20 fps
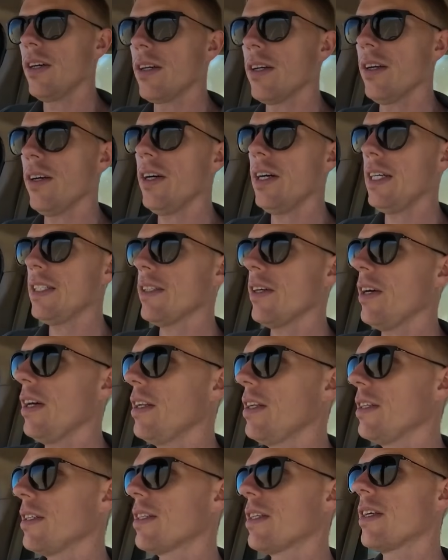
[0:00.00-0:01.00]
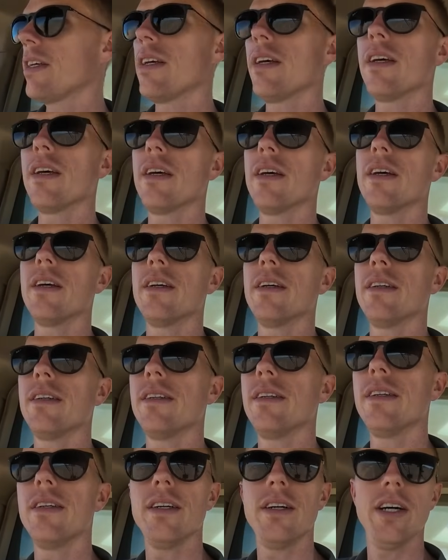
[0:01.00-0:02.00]
Guys,
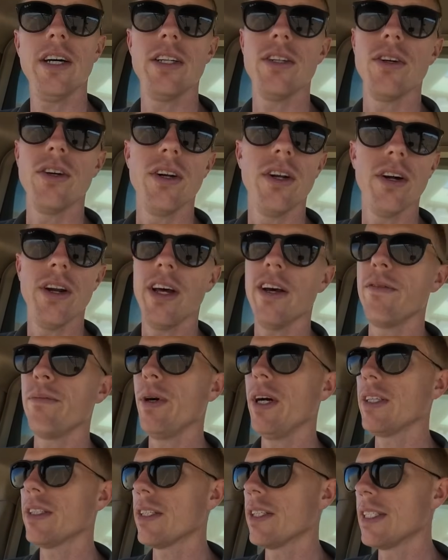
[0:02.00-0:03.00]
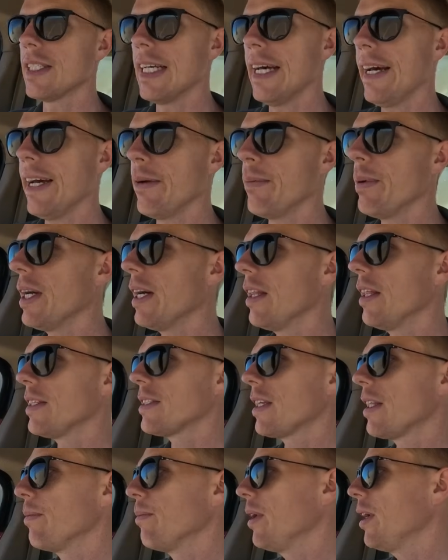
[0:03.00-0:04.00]
I do not have much to say about
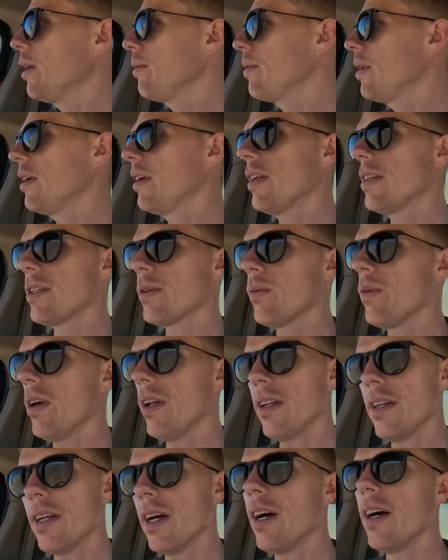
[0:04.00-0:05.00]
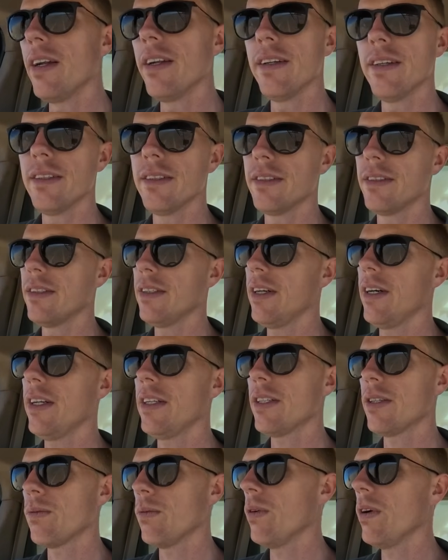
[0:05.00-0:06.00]
this at the moment. I just want it done. I
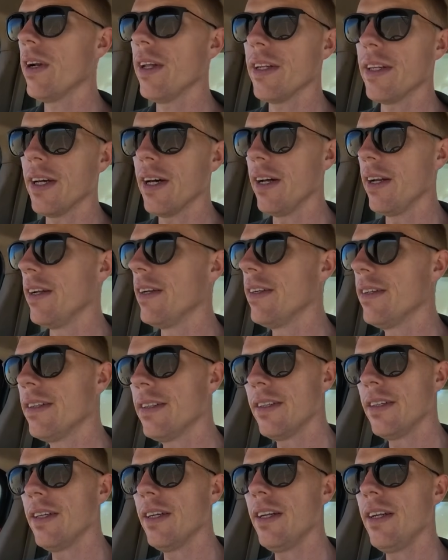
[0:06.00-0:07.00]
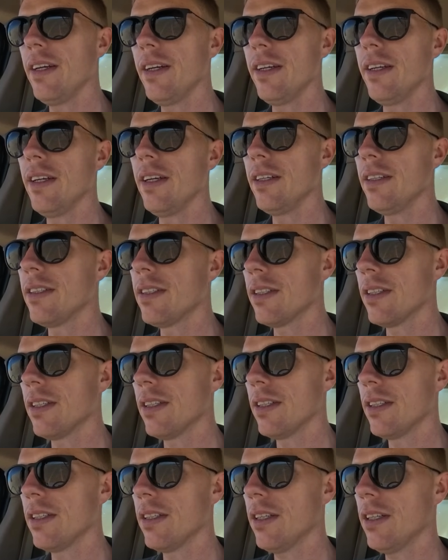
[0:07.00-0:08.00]
just want it done. It is
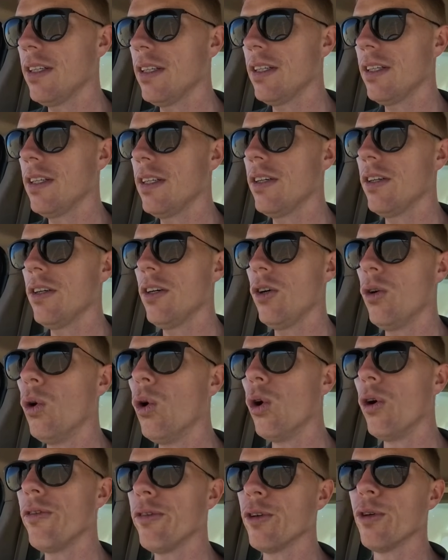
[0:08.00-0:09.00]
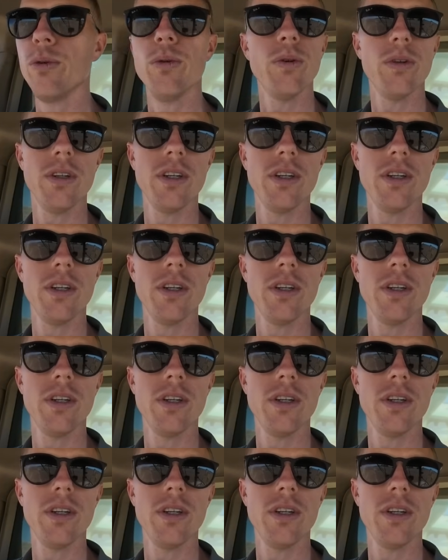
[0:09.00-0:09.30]
awful